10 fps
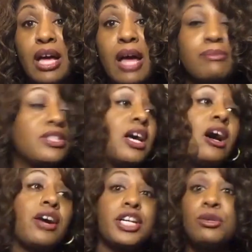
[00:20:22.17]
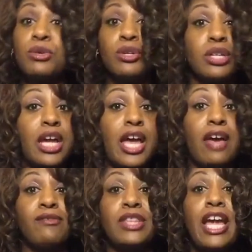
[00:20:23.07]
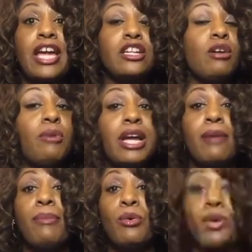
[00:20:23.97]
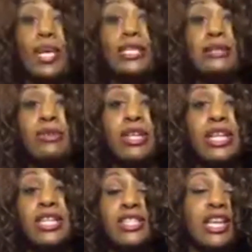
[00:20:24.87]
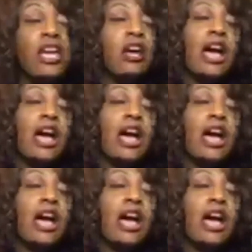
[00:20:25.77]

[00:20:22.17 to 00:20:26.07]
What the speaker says: I'm sorry, you could have. There ain't no way I'm pouring out some good Hennessy.